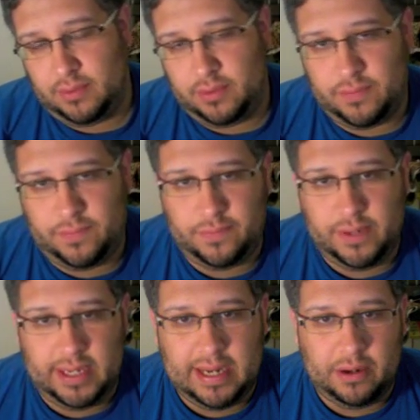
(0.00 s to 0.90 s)

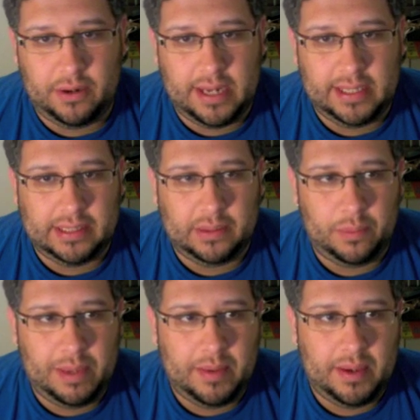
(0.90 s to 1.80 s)
freaking out, crying like a little
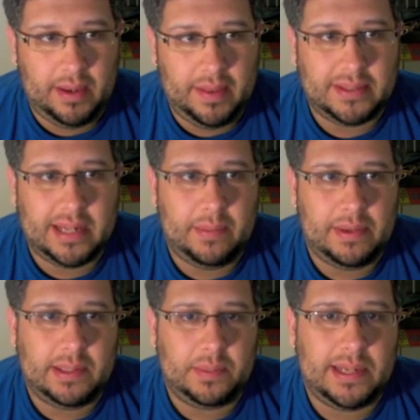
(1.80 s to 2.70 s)
baby, and that's kind of
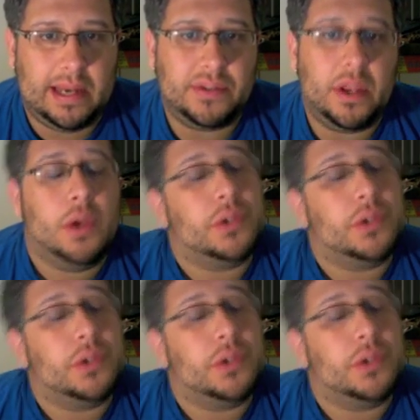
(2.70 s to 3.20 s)
messed up his house.